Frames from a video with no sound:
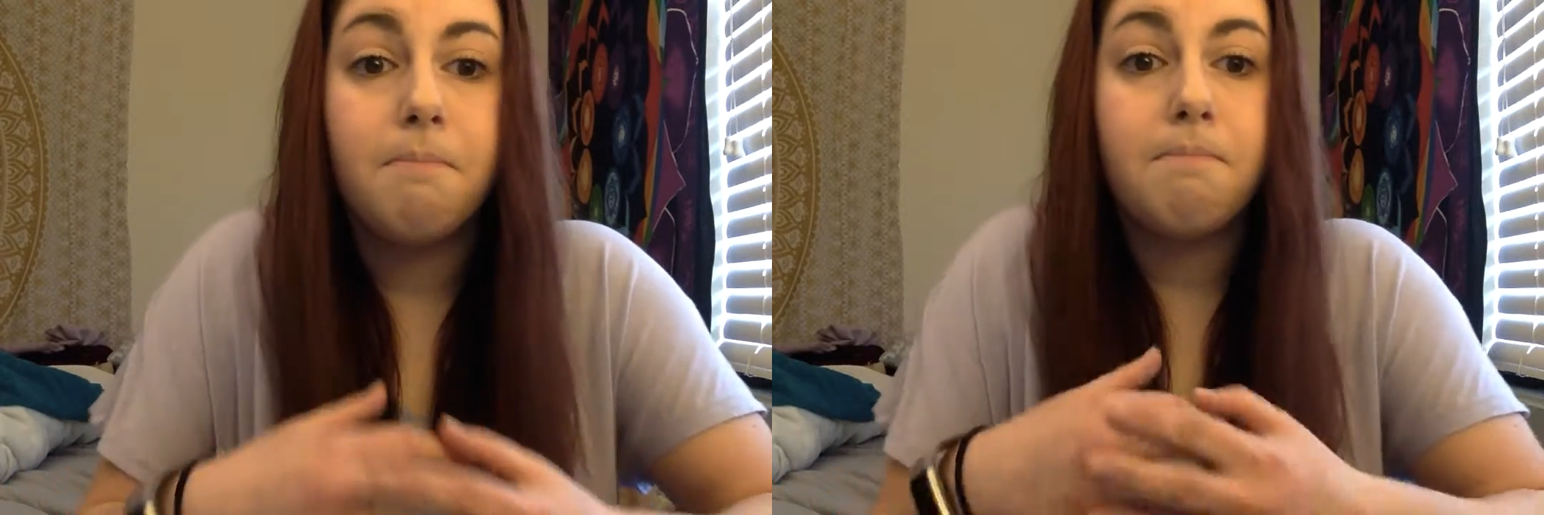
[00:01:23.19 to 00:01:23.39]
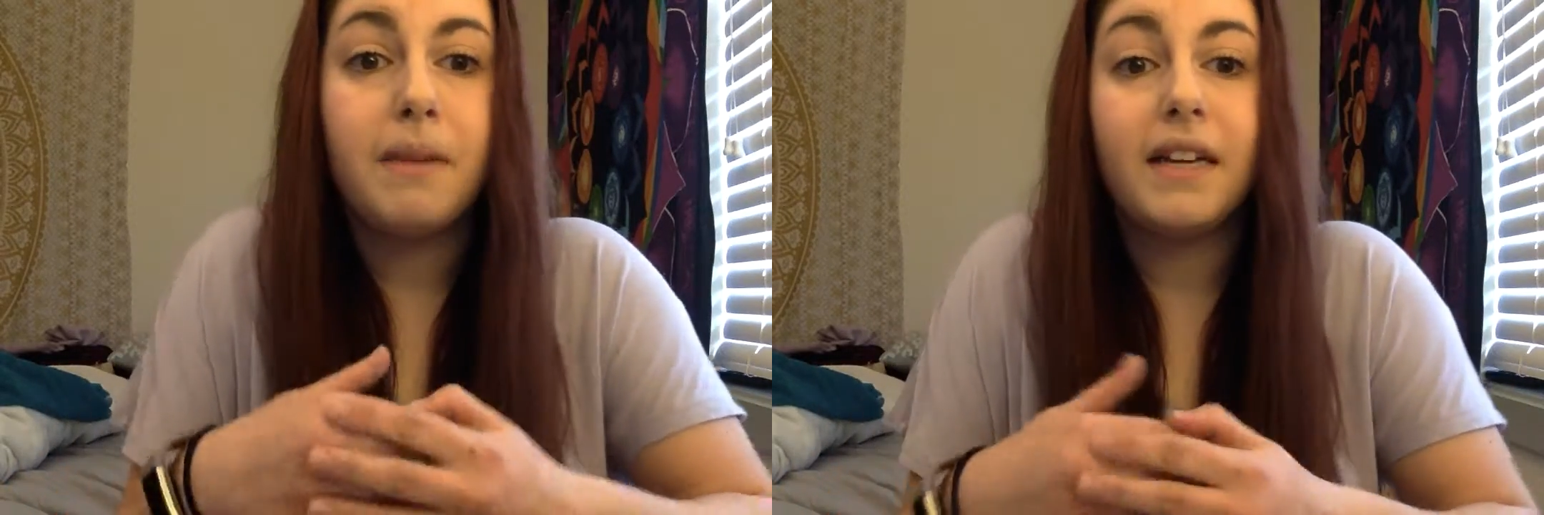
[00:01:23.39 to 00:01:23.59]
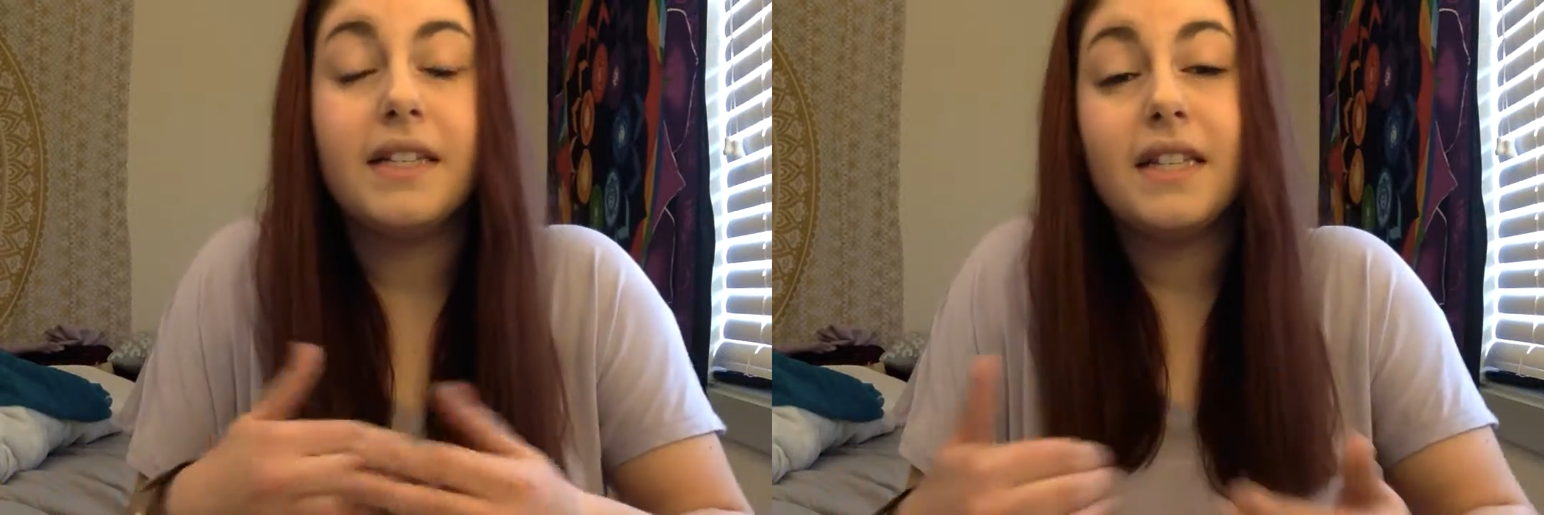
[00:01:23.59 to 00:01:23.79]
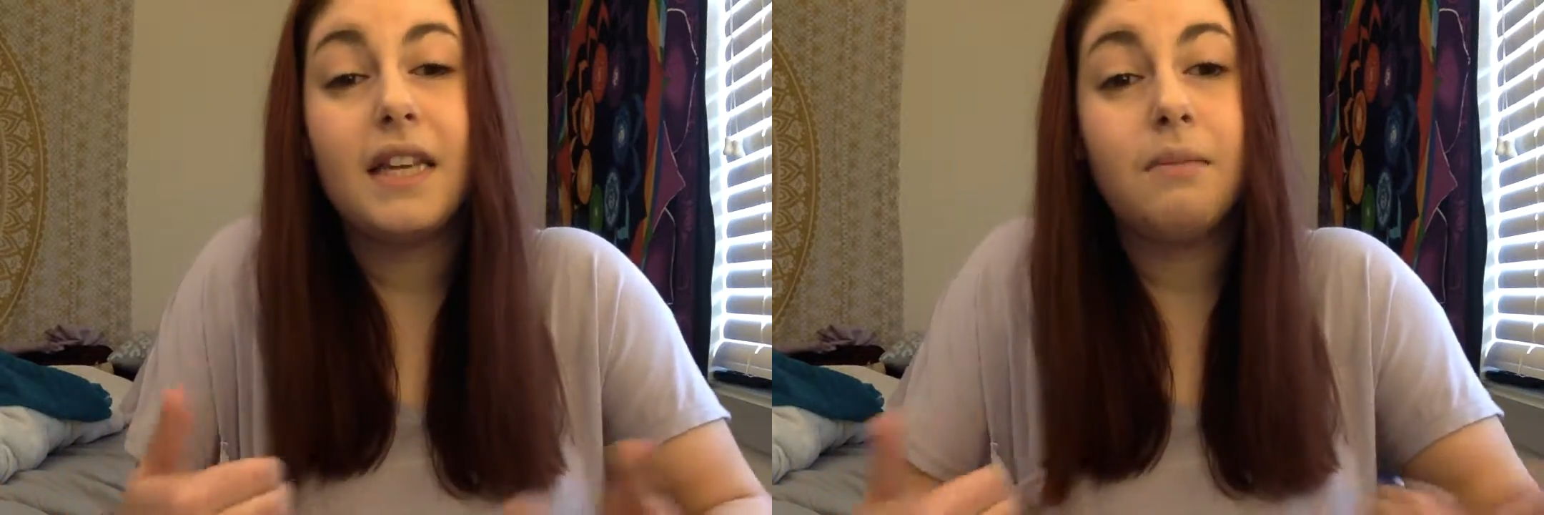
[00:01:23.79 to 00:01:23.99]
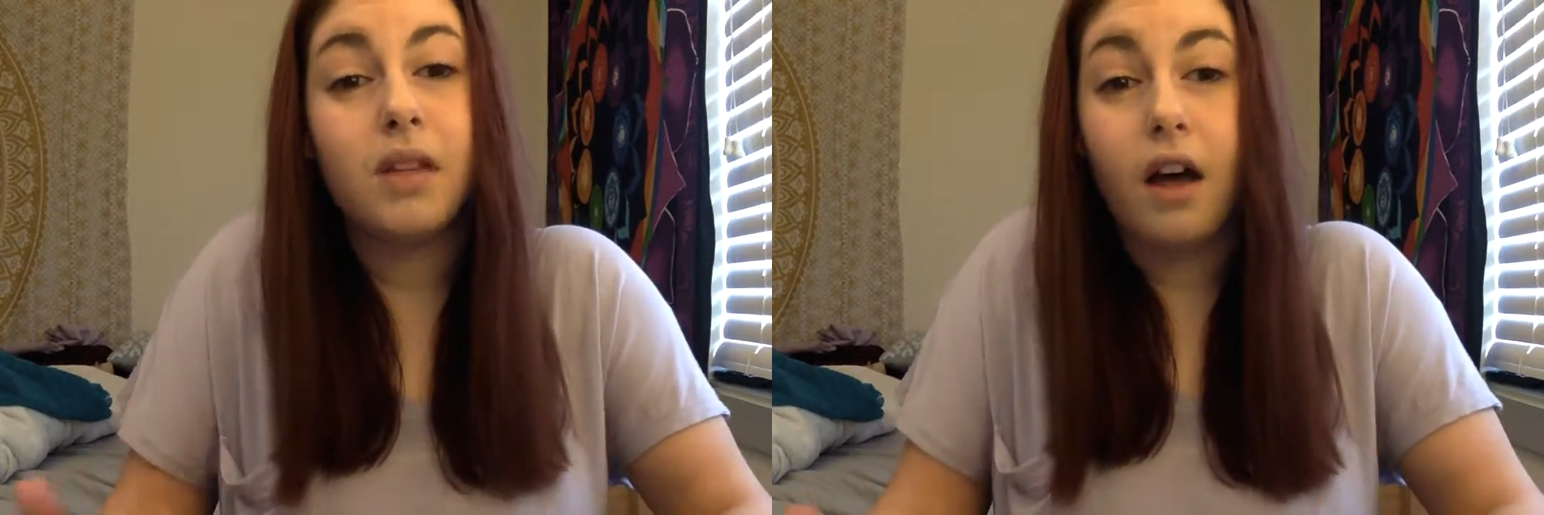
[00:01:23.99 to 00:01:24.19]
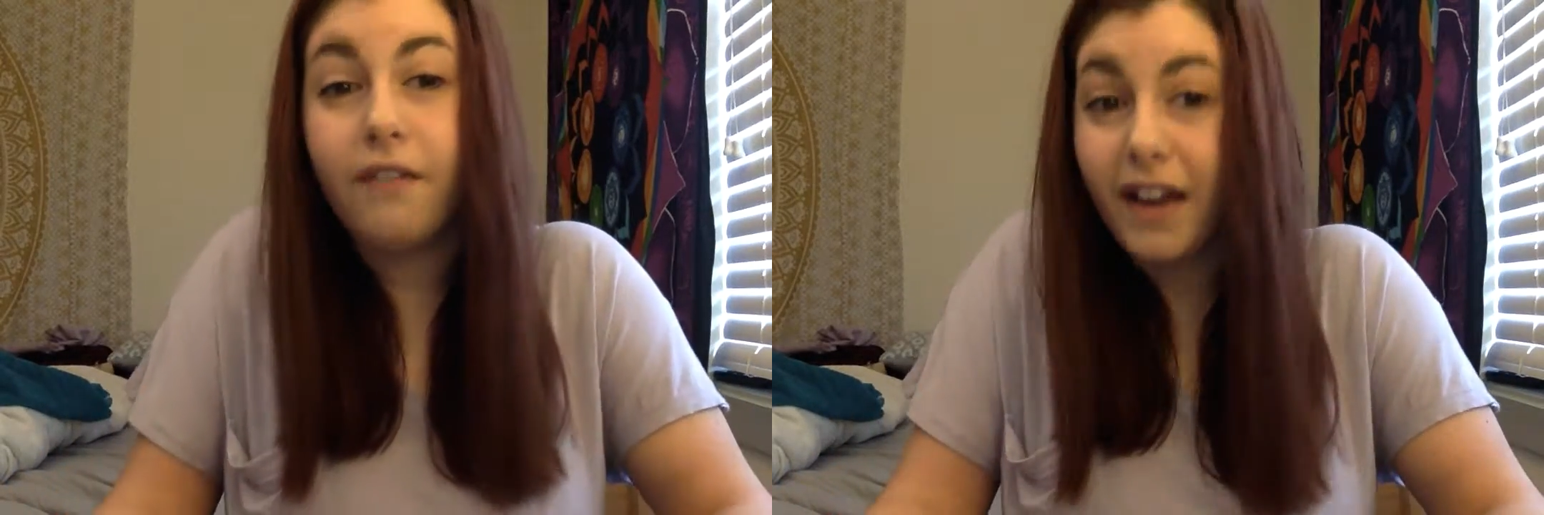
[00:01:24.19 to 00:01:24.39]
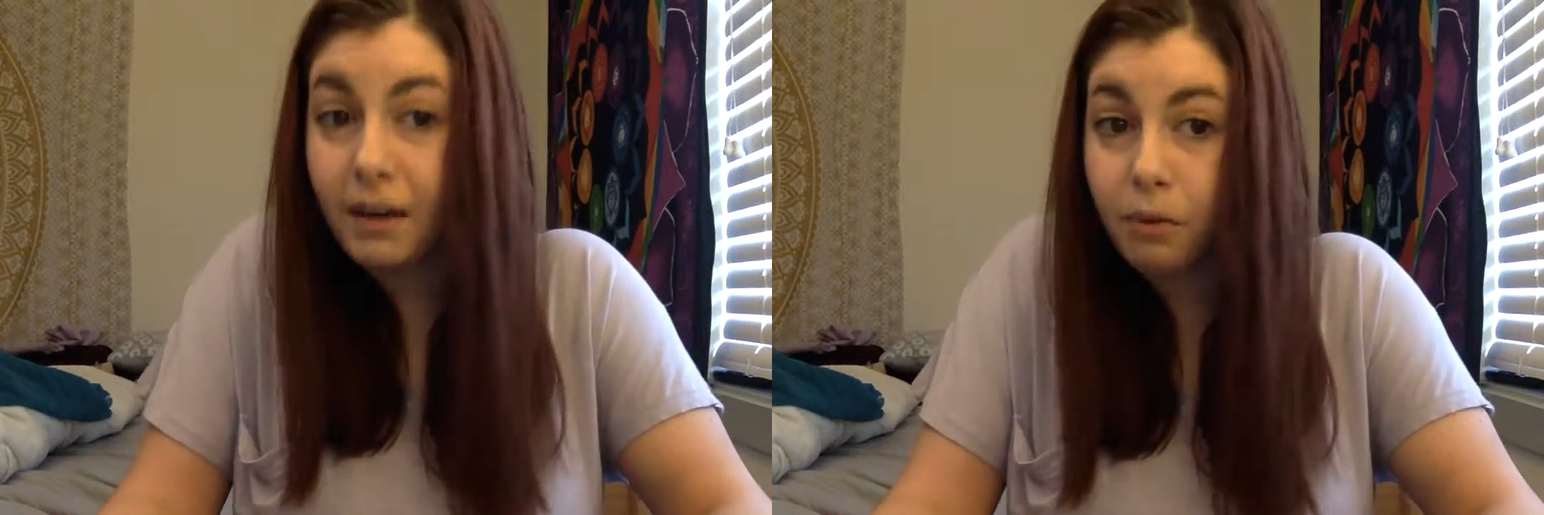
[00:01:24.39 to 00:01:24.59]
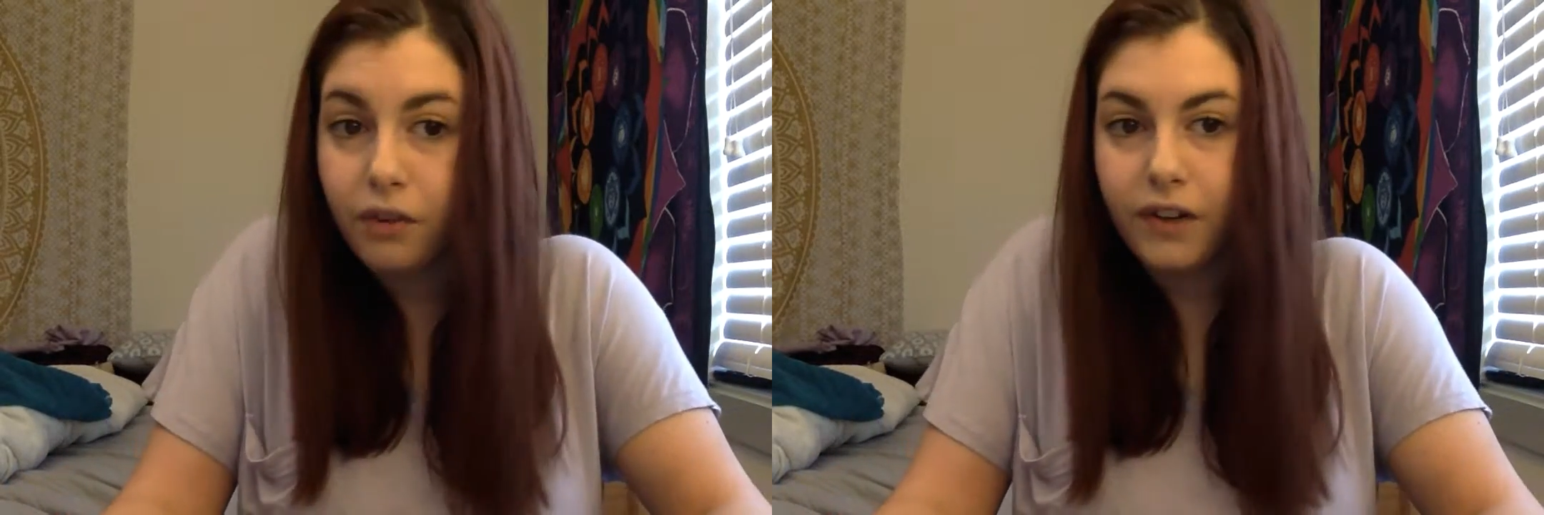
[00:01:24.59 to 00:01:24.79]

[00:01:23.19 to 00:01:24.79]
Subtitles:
biggest themes of anamorphic